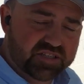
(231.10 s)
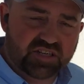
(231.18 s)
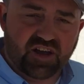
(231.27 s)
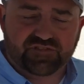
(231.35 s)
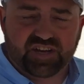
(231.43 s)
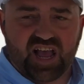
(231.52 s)
us
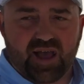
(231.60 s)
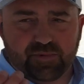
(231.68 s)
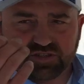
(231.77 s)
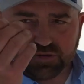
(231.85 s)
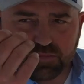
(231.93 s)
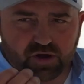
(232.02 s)
enough time
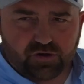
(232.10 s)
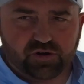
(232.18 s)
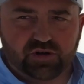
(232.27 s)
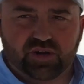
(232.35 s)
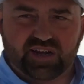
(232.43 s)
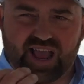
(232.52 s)
as the motor,
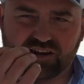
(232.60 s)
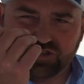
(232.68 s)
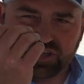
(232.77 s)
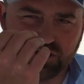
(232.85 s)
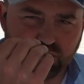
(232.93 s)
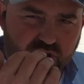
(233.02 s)
you can
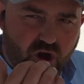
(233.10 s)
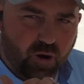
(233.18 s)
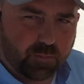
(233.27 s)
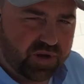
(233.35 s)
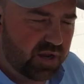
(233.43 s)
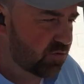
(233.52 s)
actually hear the
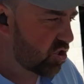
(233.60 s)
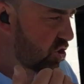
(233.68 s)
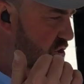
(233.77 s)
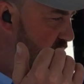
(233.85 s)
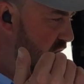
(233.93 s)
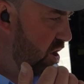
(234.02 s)
RPM
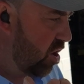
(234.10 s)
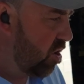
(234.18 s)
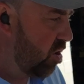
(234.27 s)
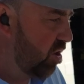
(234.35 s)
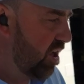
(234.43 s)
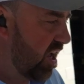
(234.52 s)

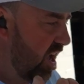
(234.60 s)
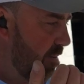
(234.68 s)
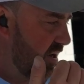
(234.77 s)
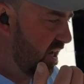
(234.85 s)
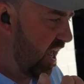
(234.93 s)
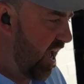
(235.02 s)
slowly
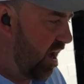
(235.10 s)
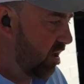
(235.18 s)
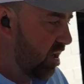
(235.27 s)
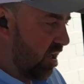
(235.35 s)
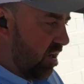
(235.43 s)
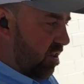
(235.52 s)
coming
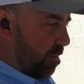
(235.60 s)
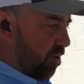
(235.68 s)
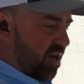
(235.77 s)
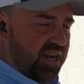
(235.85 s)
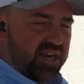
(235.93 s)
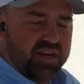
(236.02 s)
down. The
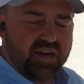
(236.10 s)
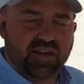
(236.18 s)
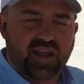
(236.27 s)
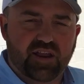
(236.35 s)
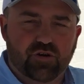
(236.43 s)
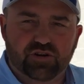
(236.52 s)
preheat
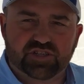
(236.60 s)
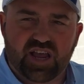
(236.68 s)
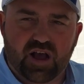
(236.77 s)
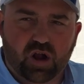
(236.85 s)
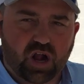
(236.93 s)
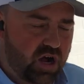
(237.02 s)
indicator is
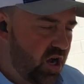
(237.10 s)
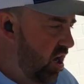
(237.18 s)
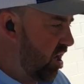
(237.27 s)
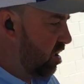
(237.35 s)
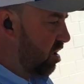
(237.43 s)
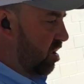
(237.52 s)
now
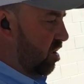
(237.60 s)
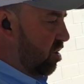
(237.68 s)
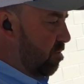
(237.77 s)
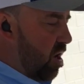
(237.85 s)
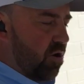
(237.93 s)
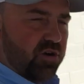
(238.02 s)
gone.
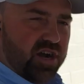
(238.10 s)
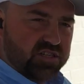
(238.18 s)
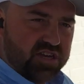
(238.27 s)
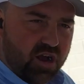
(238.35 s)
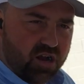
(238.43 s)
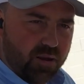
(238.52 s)
The motor has
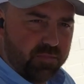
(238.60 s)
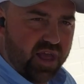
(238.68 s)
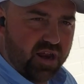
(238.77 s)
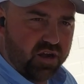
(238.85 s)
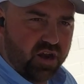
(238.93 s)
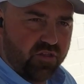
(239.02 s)
now come
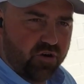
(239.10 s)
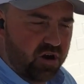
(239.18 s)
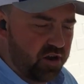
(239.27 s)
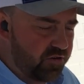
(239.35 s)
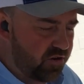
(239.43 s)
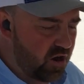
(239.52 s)
down another 100